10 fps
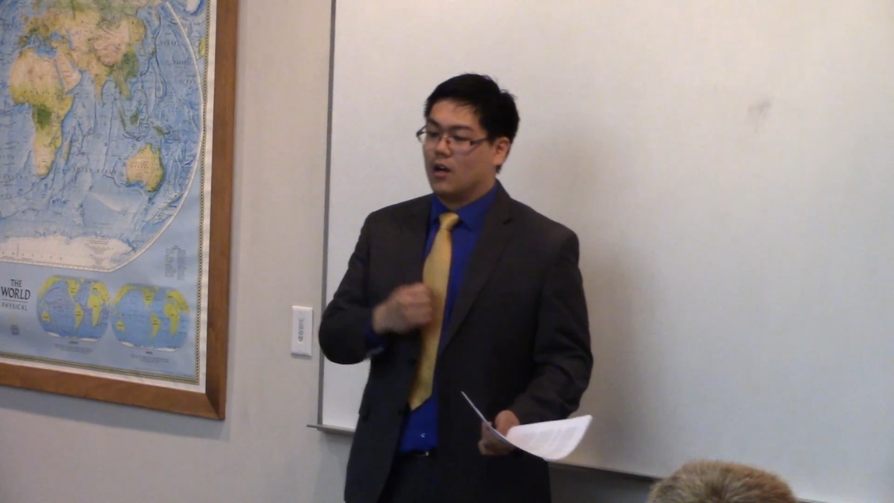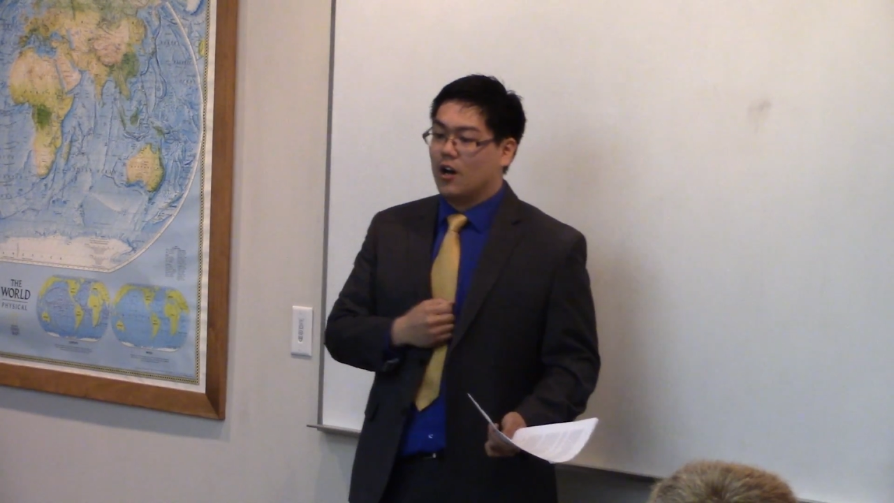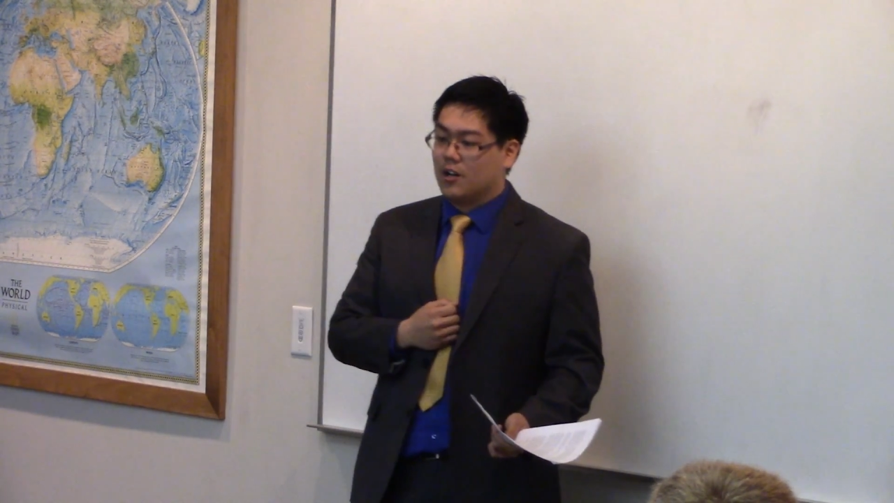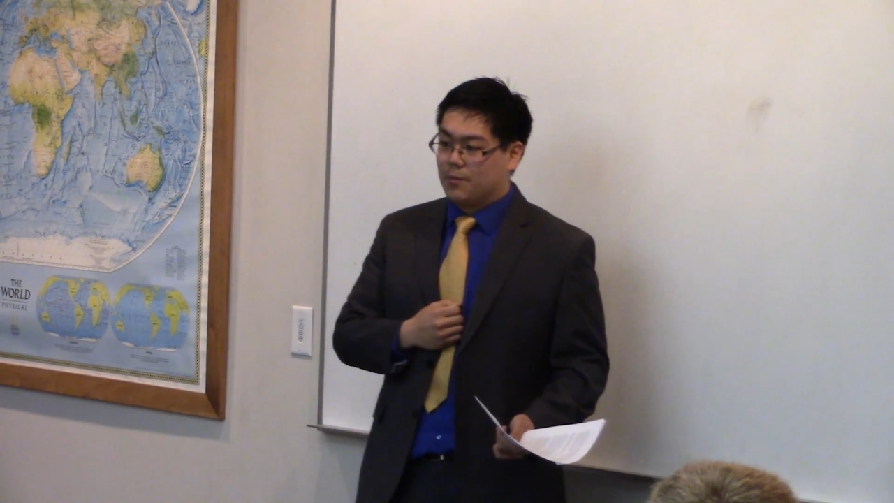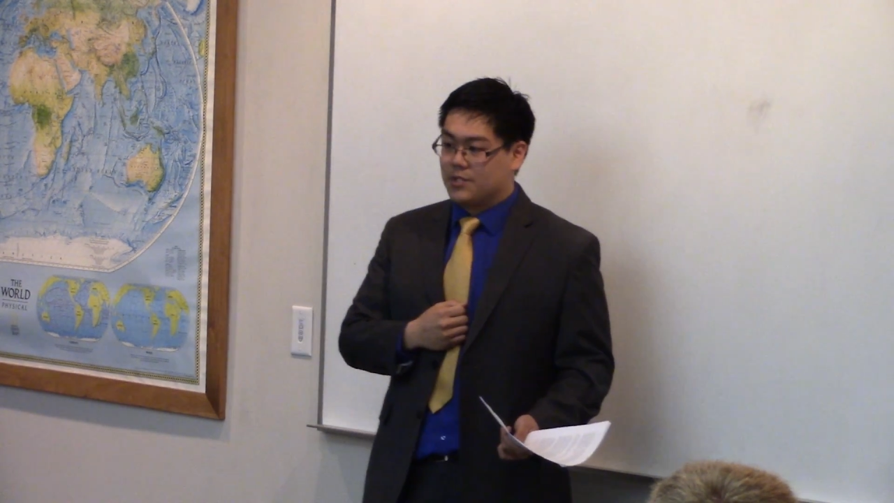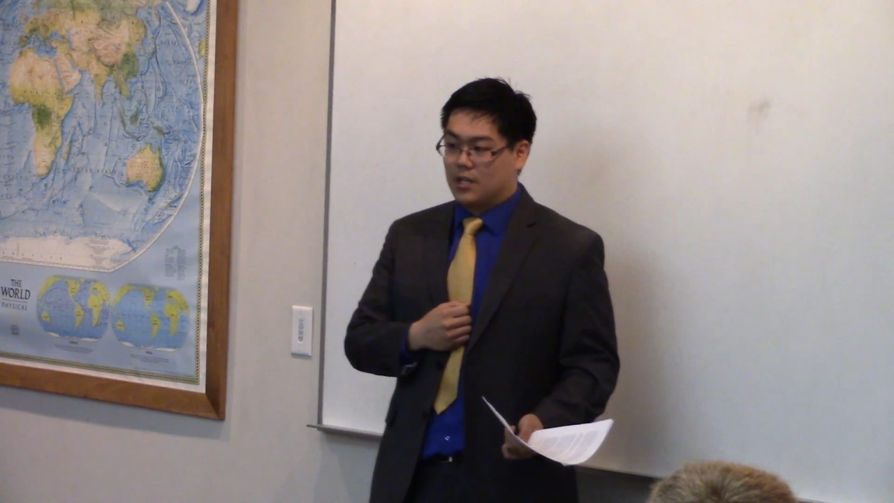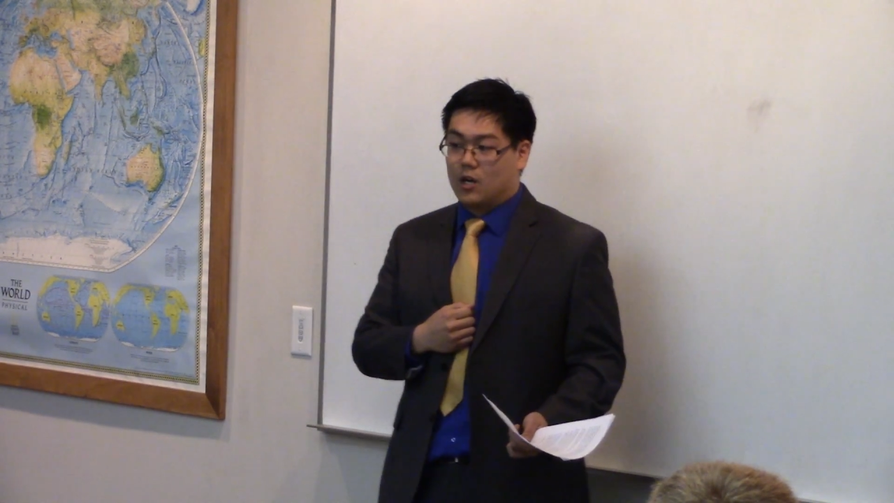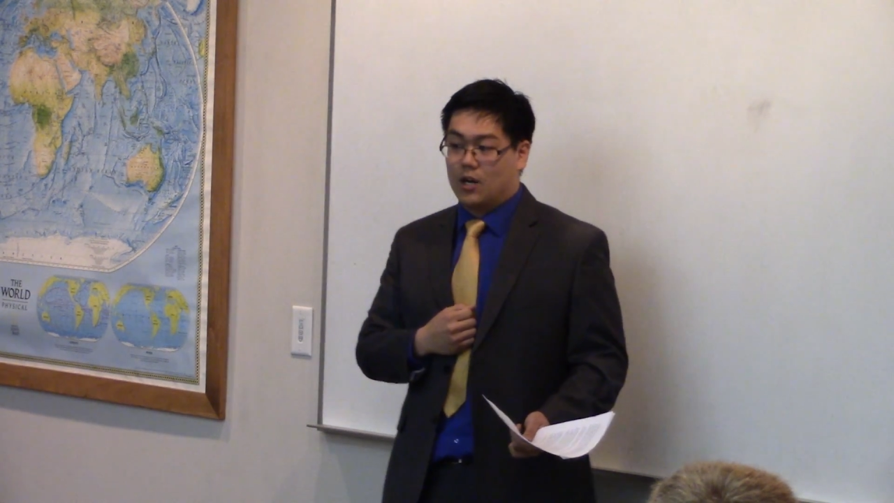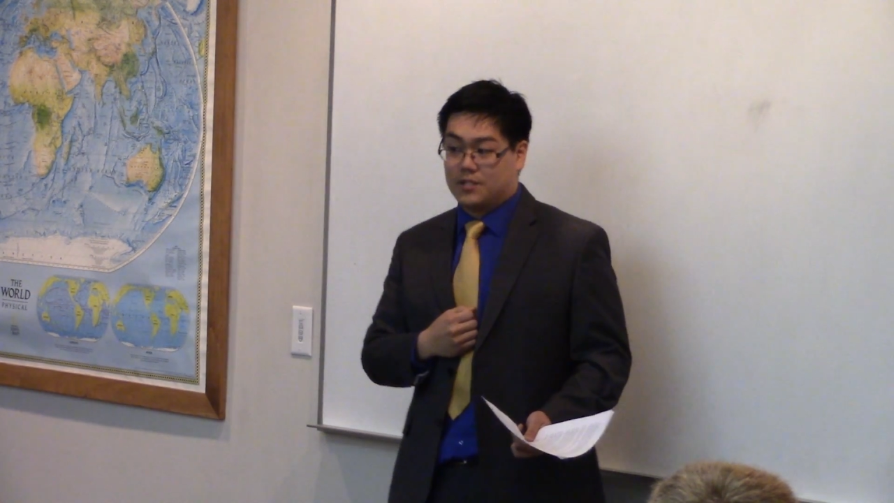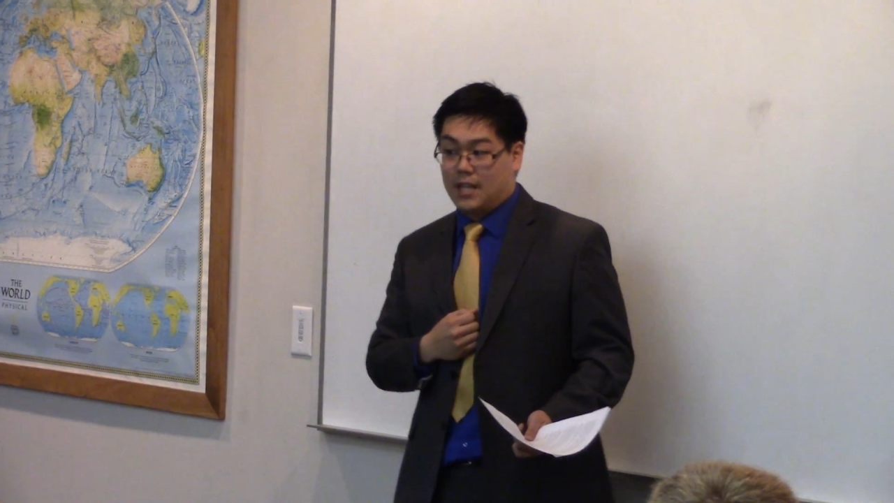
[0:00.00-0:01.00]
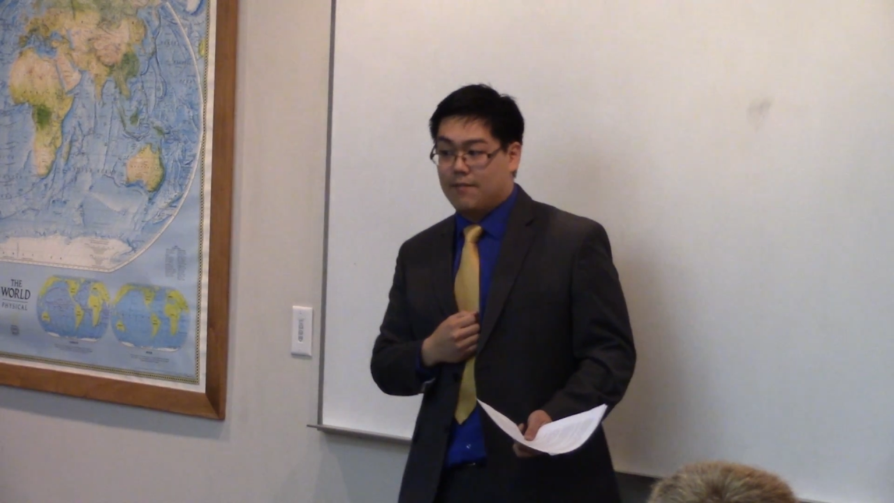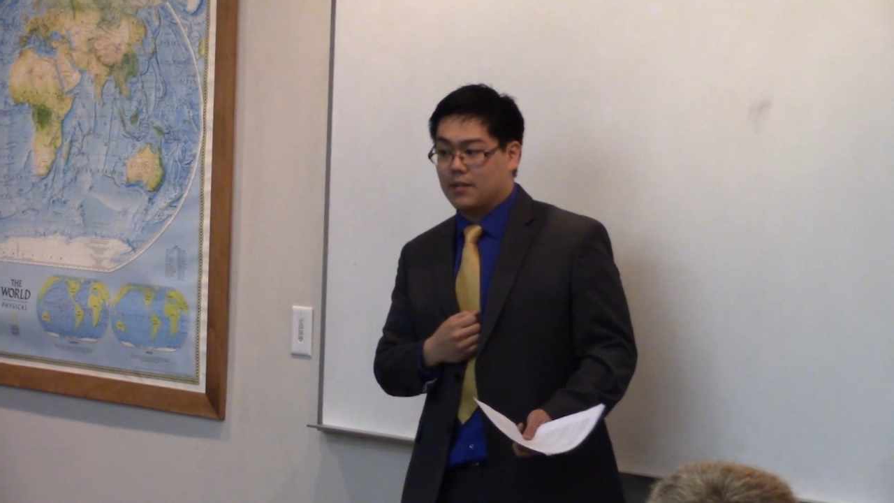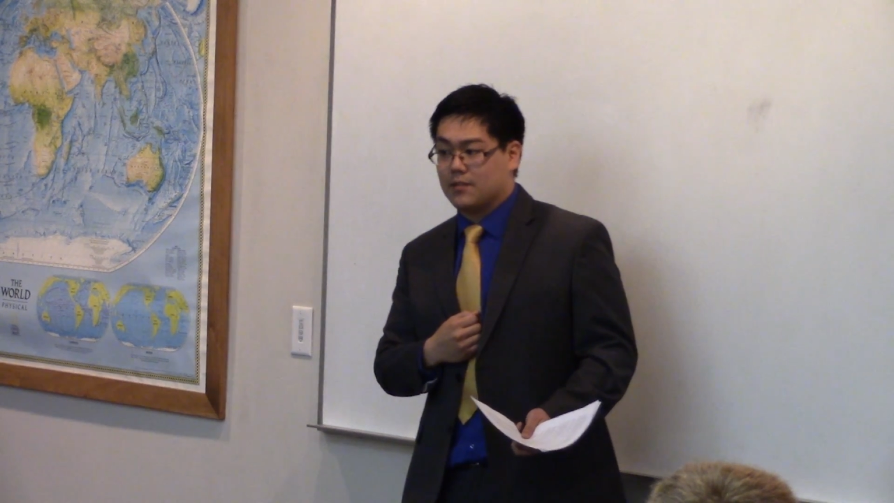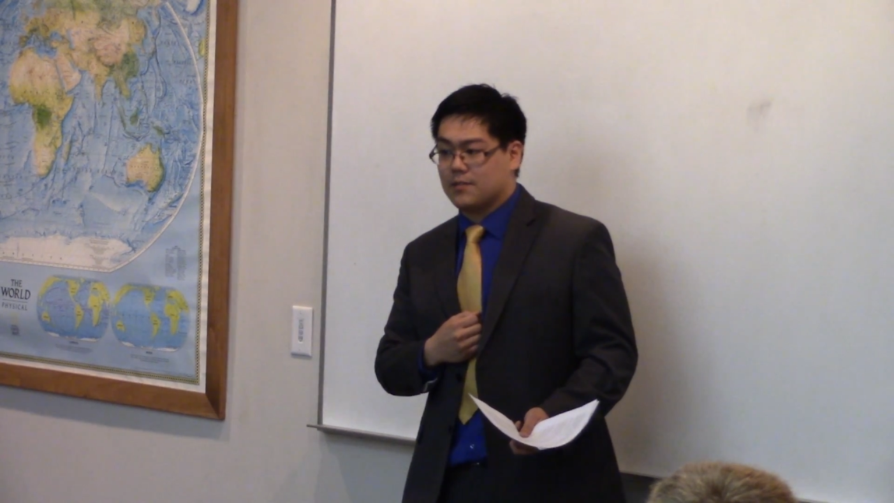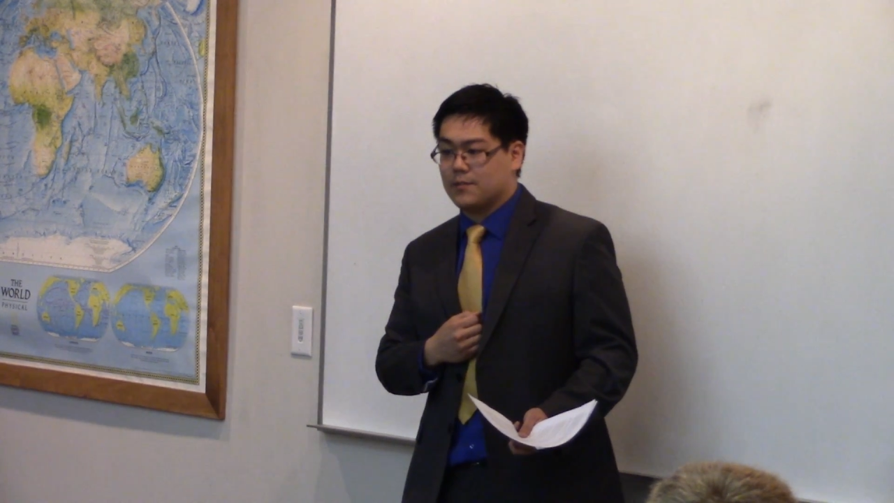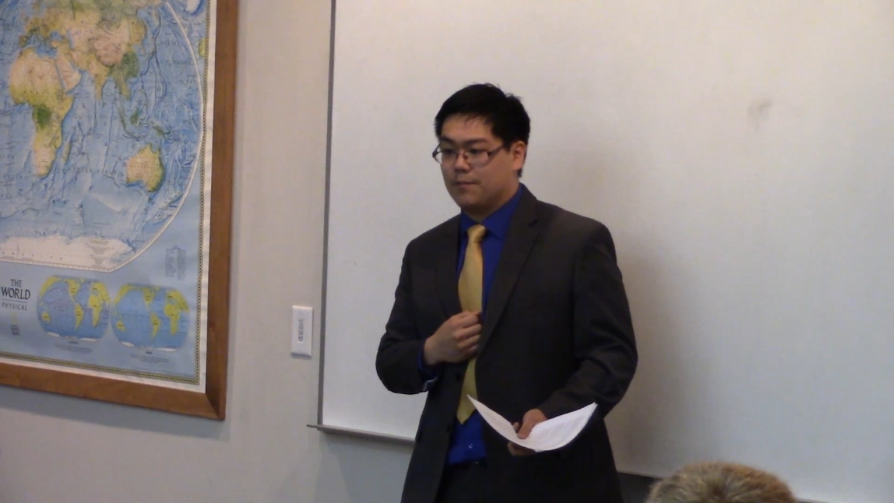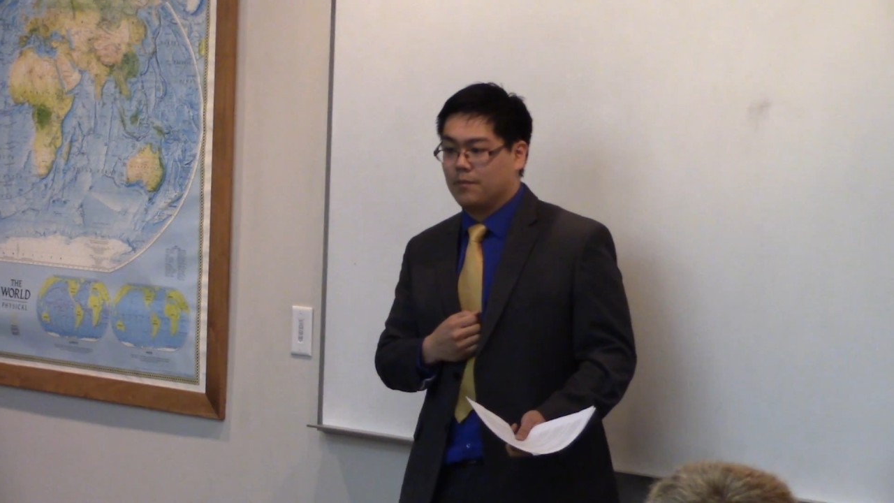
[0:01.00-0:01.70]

100% cost savings.